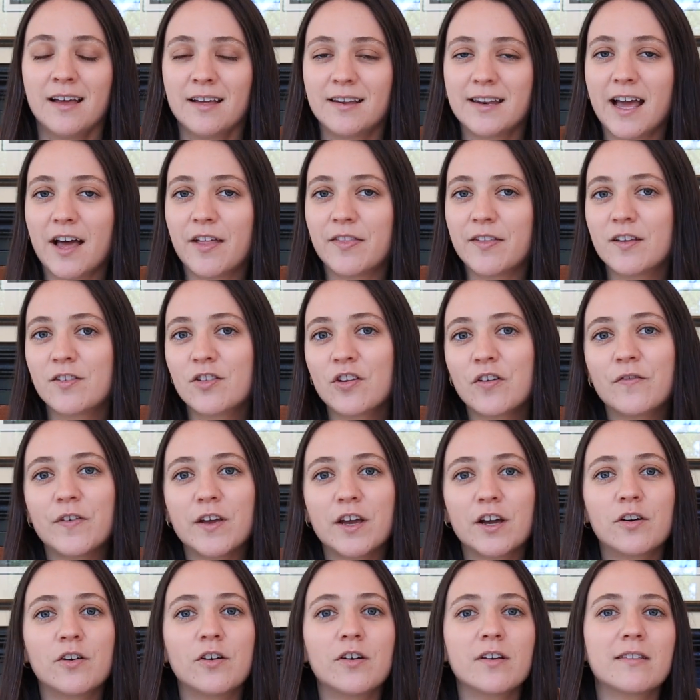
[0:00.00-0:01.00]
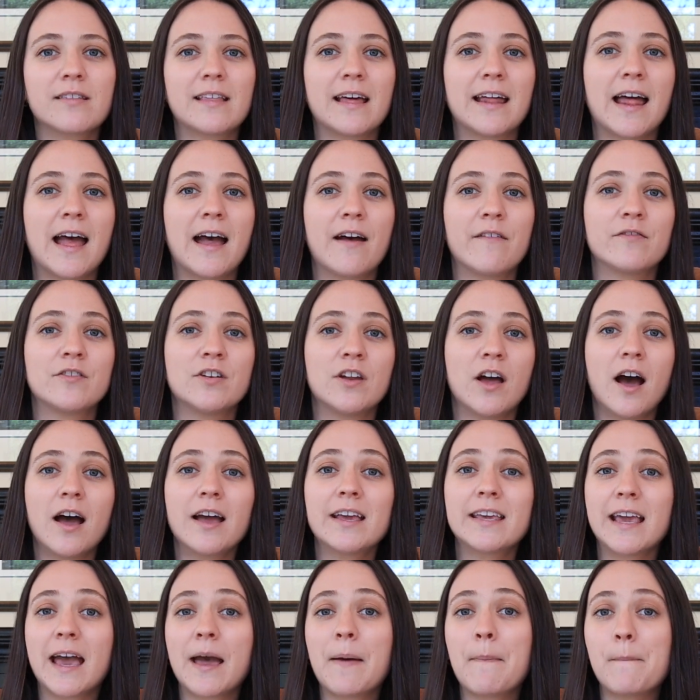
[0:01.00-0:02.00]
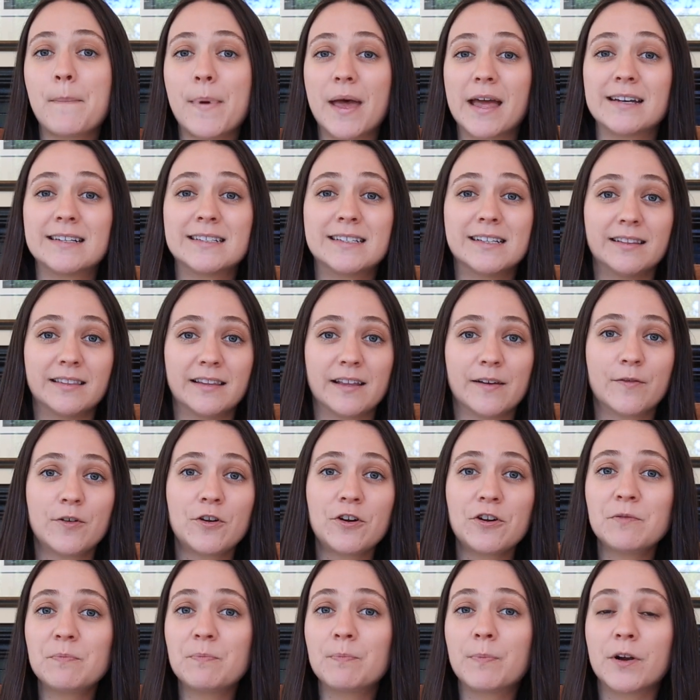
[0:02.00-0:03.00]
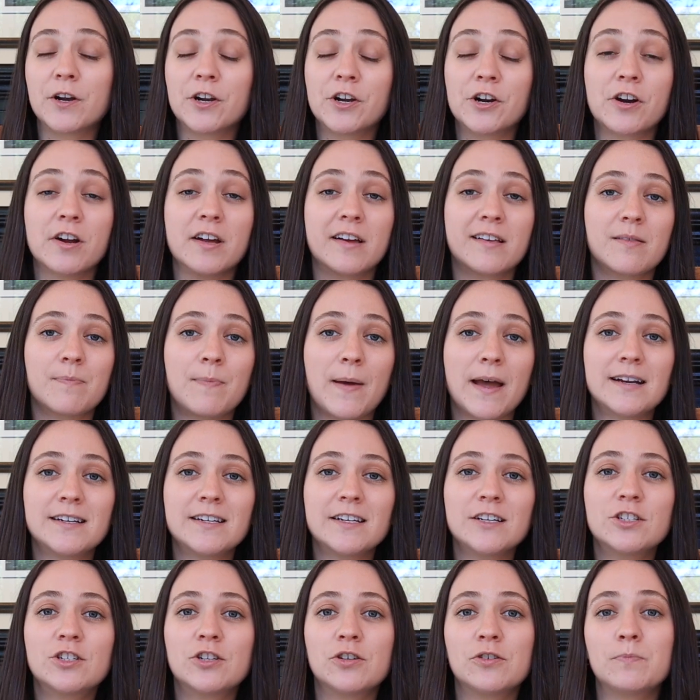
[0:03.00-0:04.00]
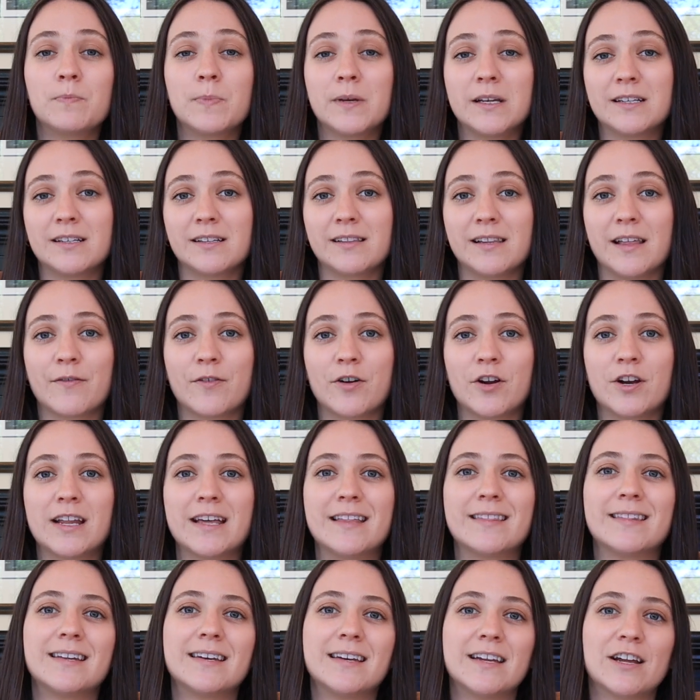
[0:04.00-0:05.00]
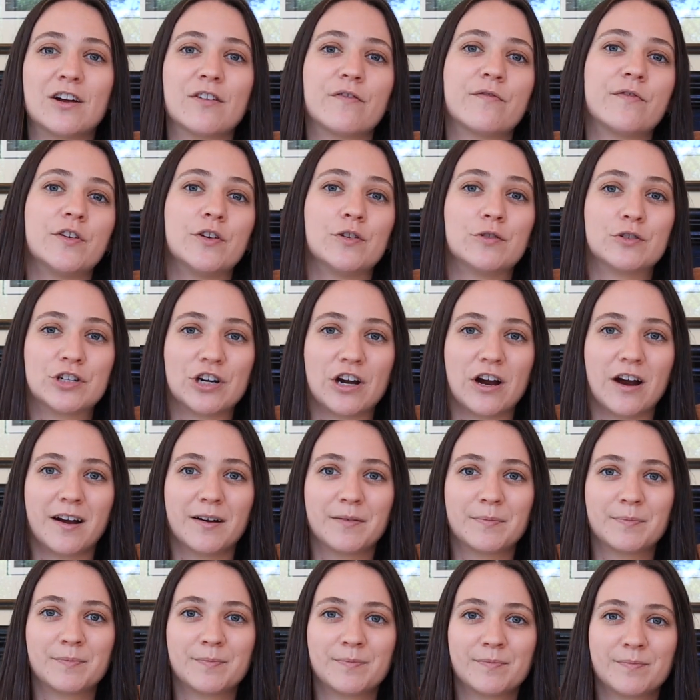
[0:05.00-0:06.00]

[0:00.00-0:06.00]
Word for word: Now, these are vehicles that have not yet been delivered, but are expected to be delivered in the near future.